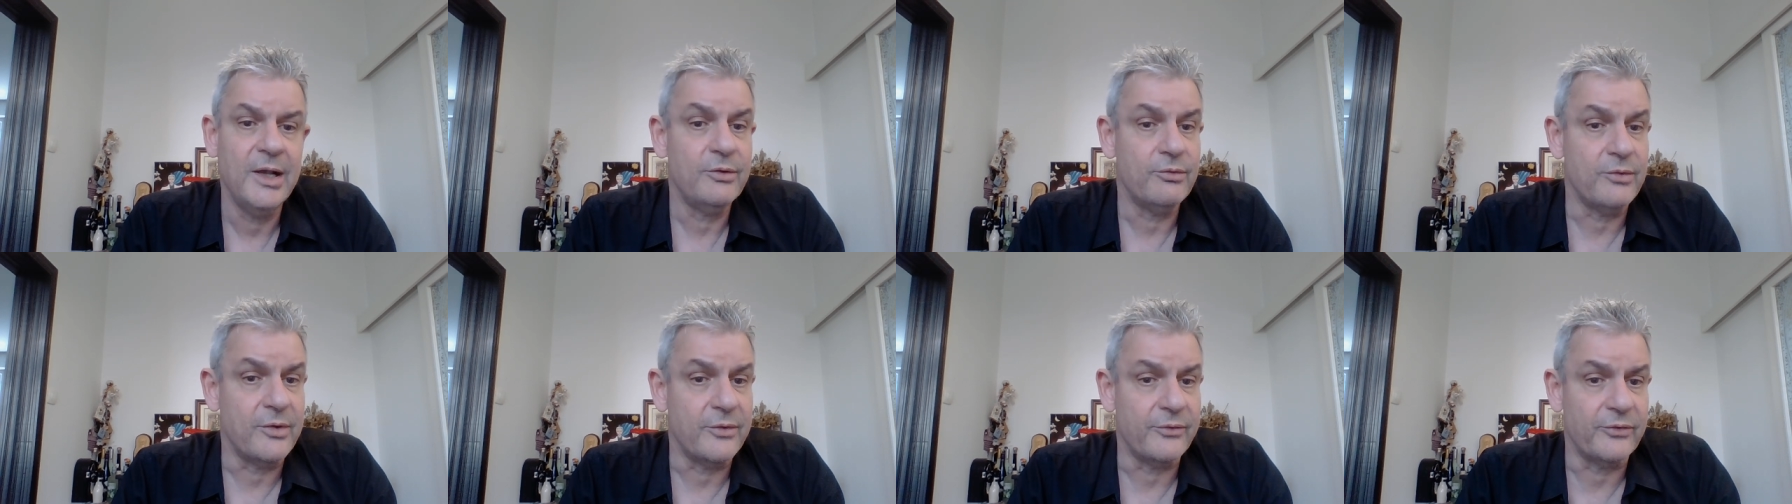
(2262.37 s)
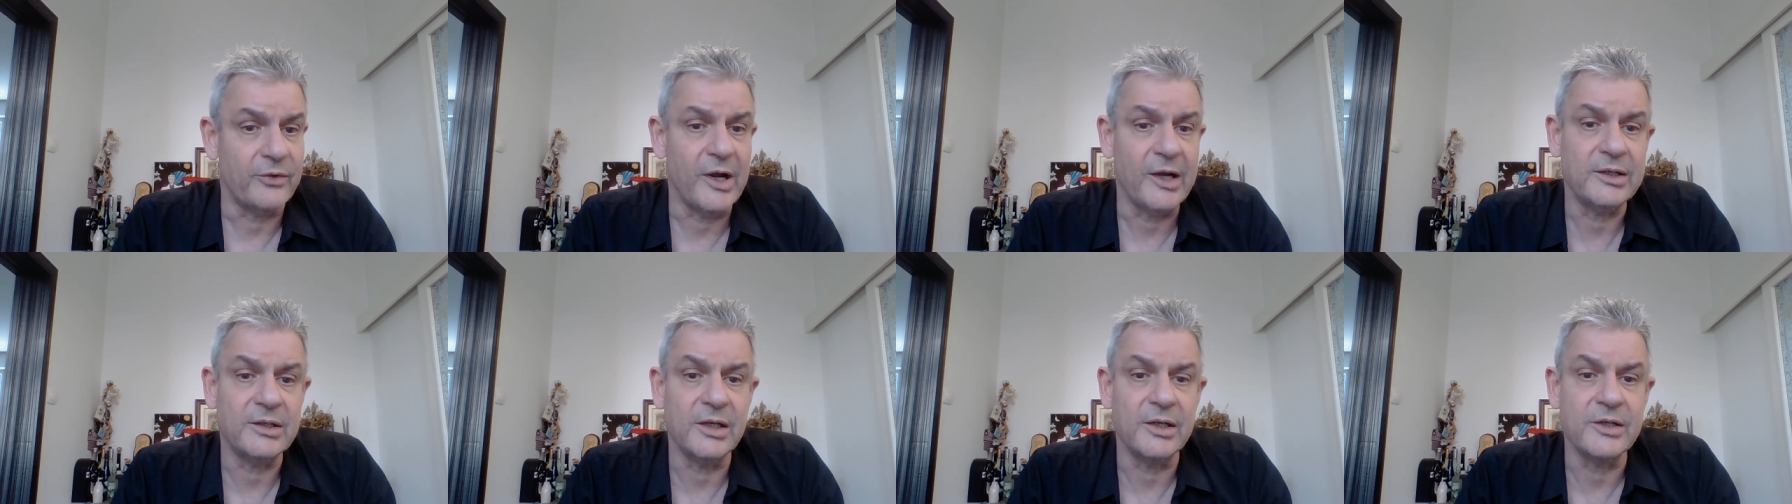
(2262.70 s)

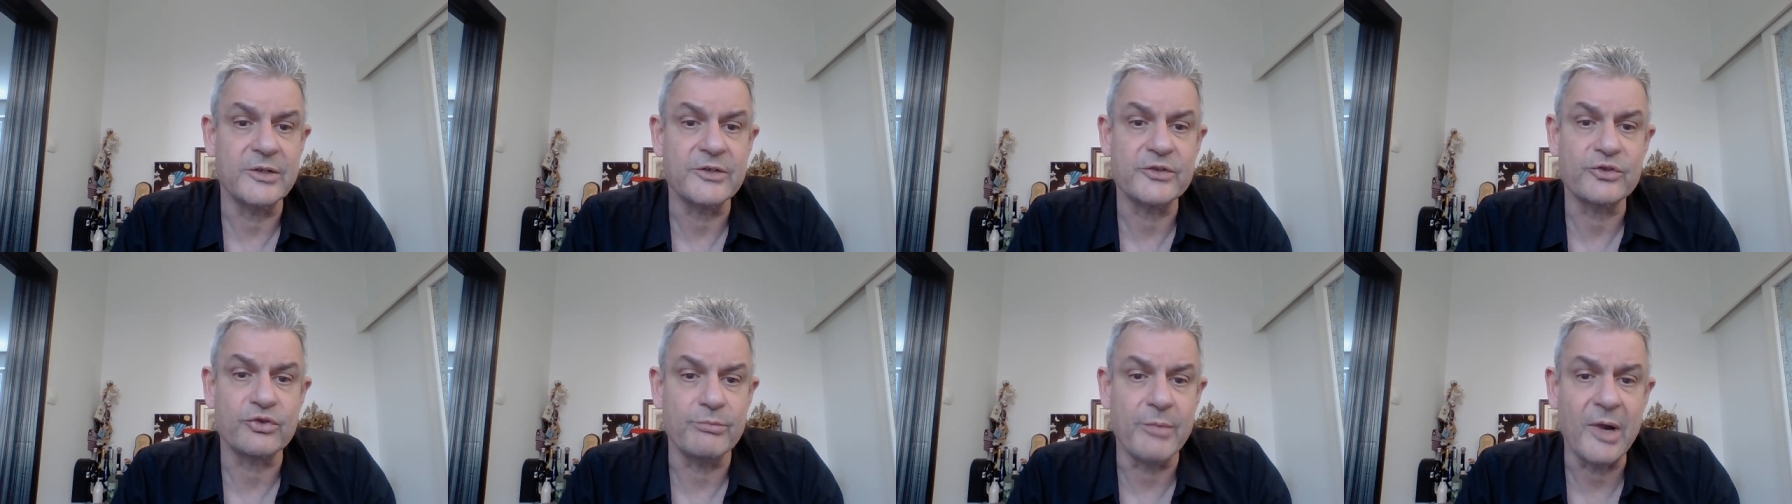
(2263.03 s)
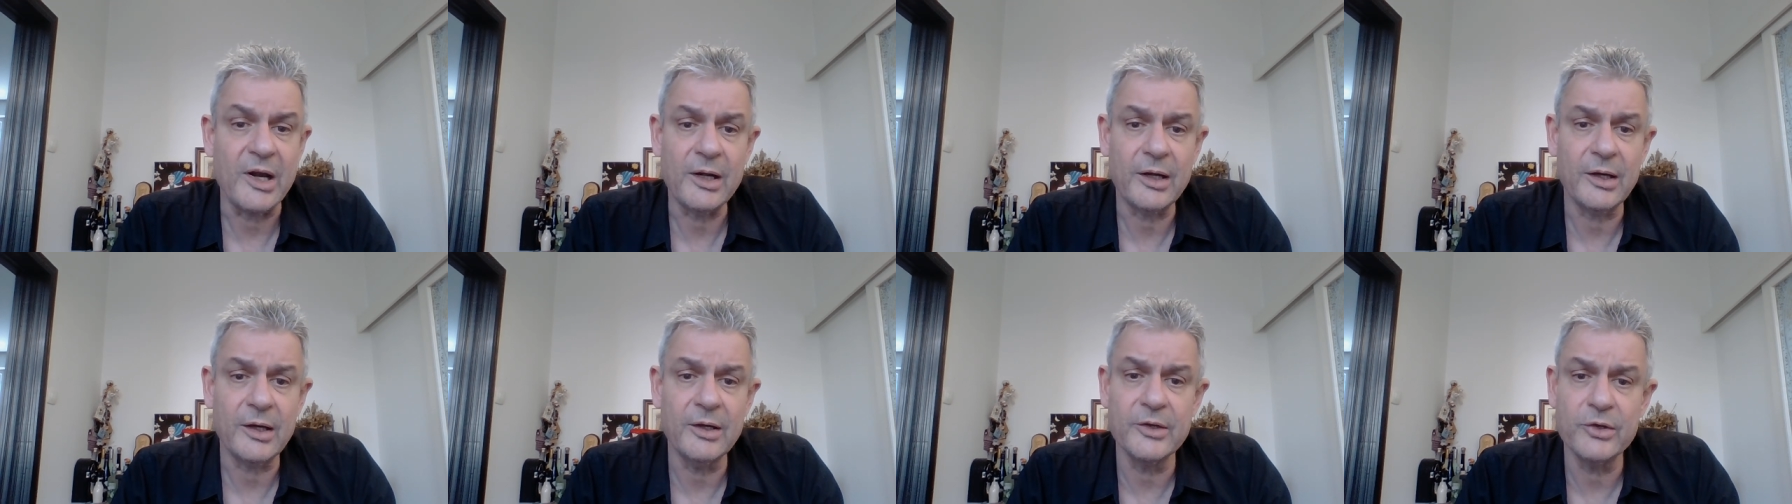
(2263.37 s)
reflecting
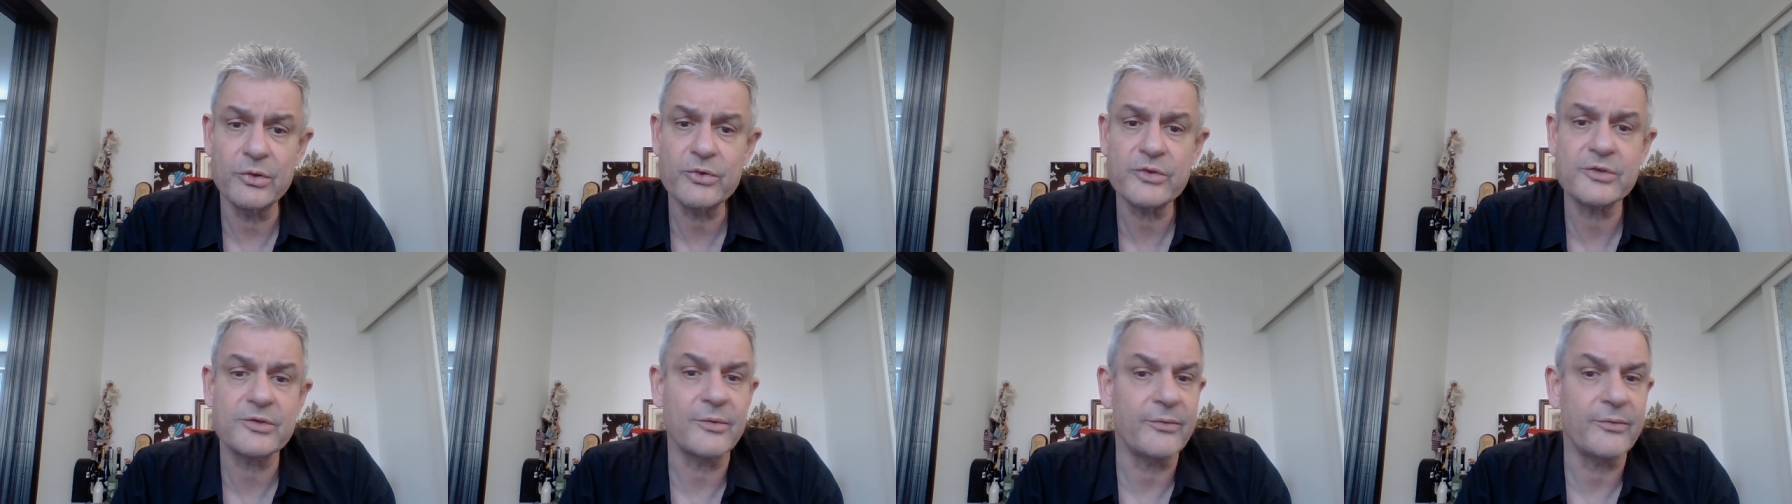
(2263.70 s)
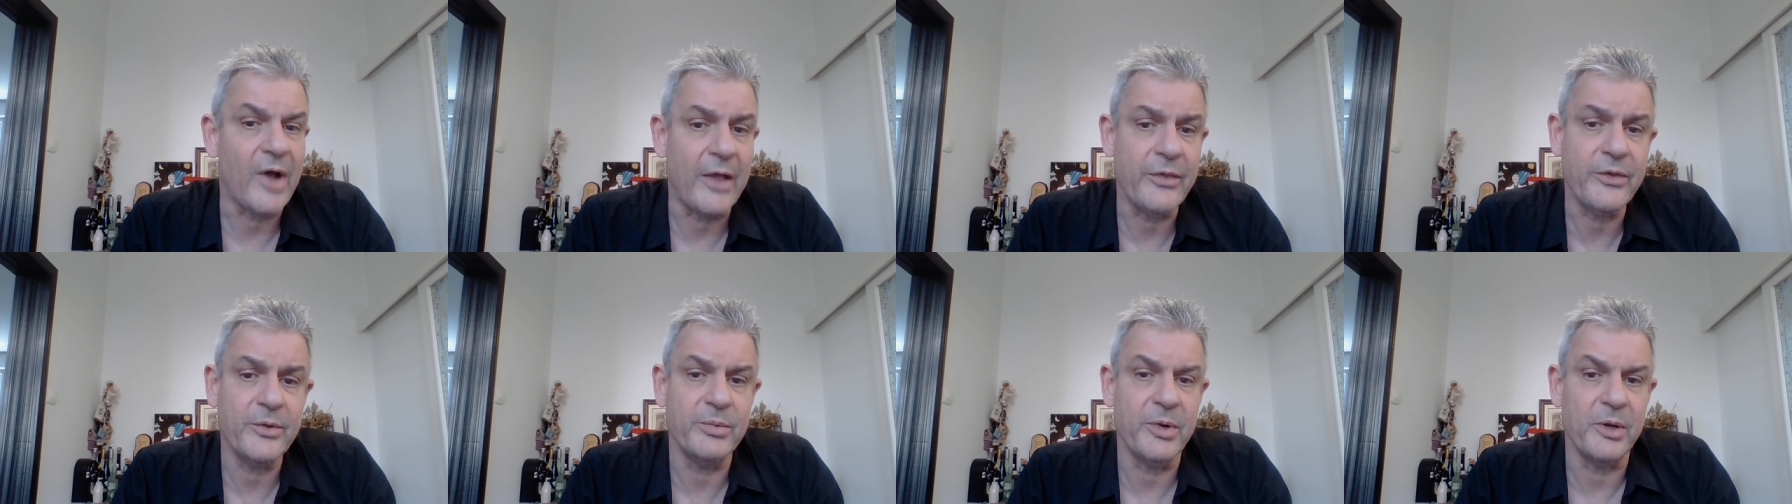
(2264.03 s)
instrumental use of
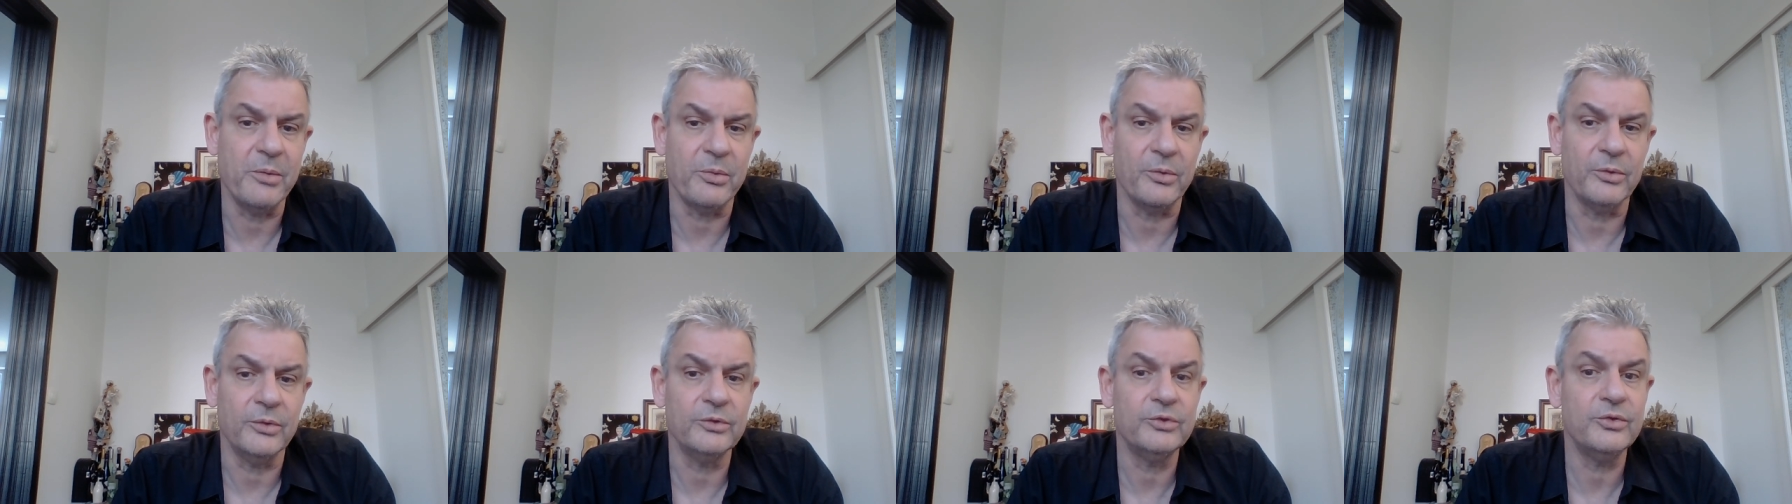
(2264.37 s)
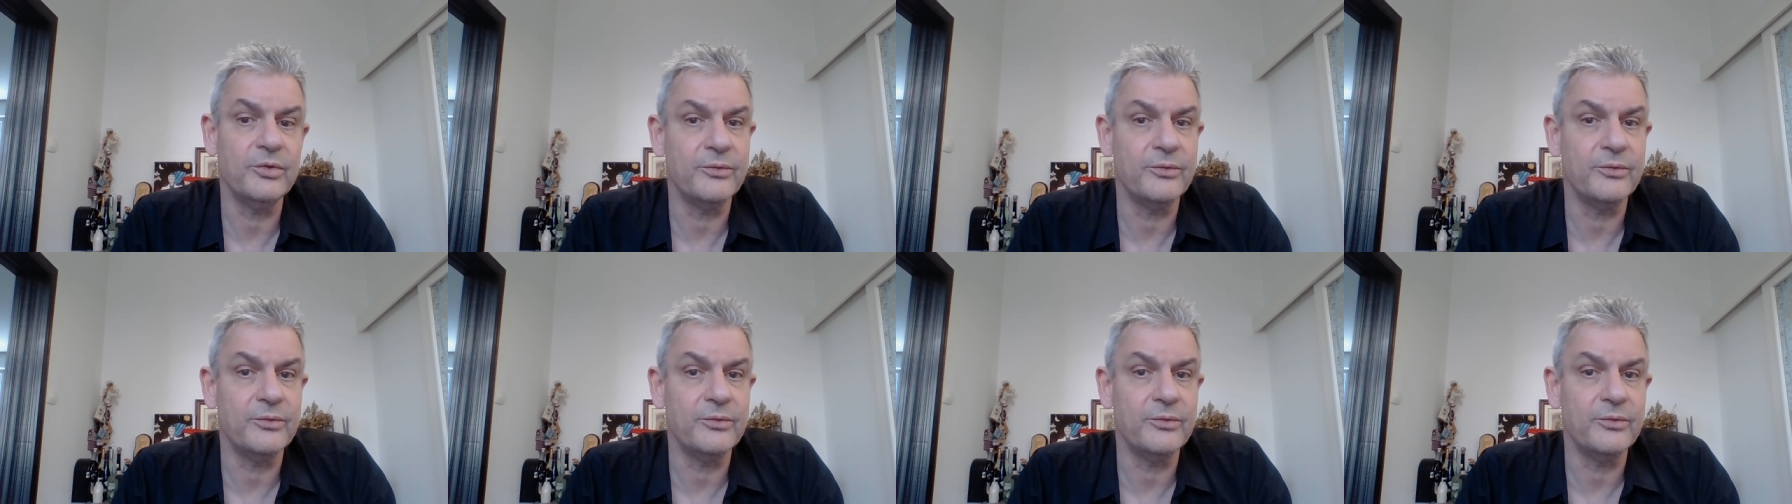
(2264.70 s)
other people